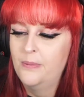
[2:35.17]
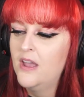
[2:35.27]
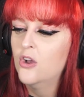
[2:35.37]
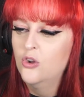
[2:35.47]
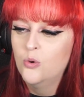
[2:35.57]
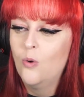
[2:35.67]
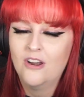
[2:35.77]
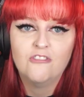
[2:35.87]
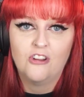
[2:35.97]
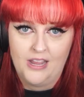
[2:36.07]
be a good
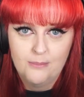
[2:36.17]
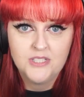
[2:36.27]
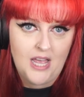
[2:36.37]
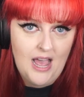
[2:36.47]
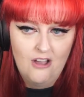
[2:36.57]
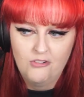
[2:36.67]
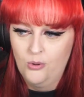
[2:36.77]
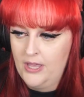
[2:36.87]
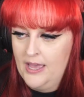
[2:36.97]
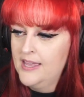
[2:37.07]
one for him to have, okay?